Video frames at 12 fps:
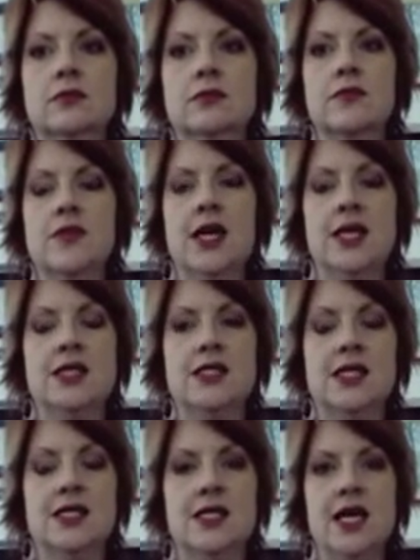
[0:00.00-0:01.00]
That is
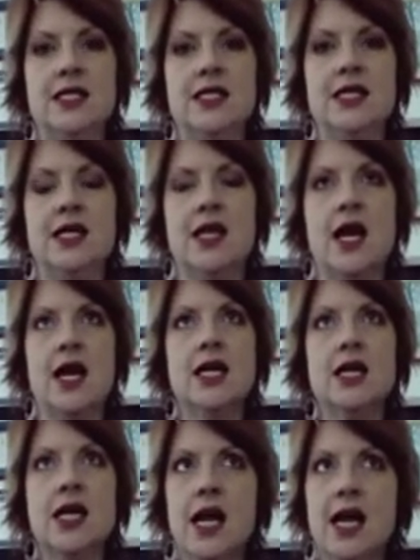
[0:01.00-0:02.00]
this idea that I
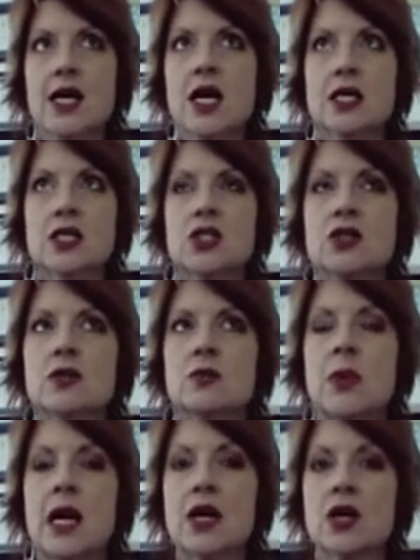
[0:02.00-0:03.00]
can hang on to
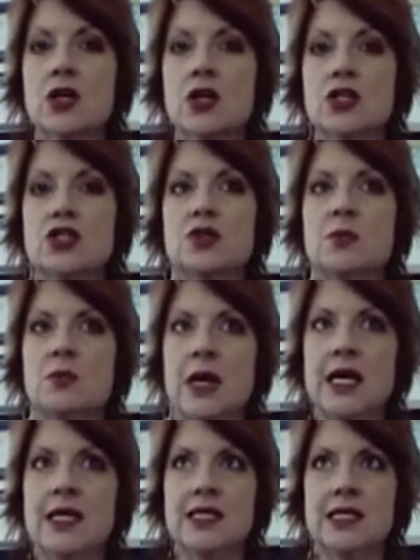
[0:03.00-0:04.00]
my urge,
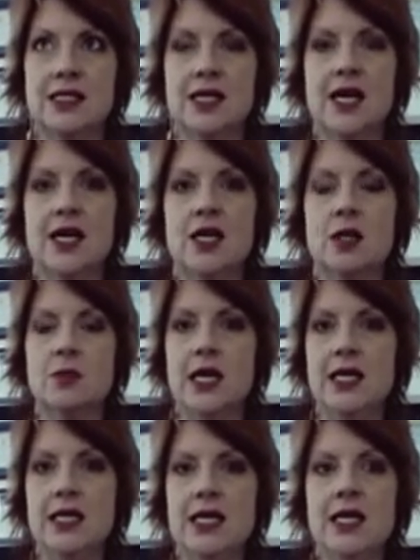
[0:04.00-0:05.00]
my desire,
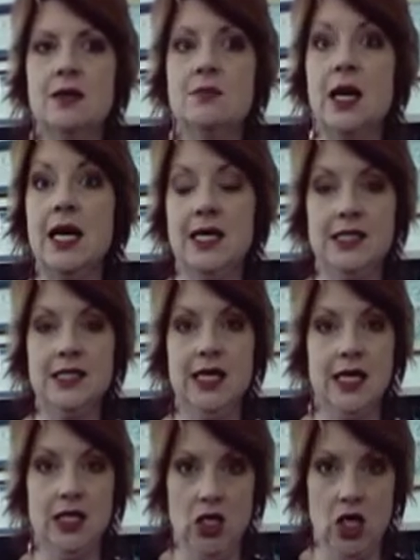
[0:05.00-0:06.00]
my need, my
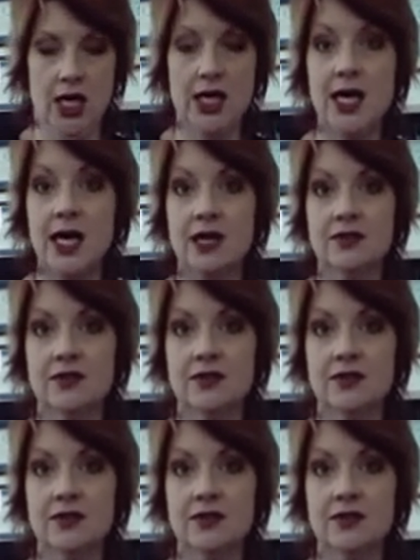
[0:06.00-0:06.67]
intent long enough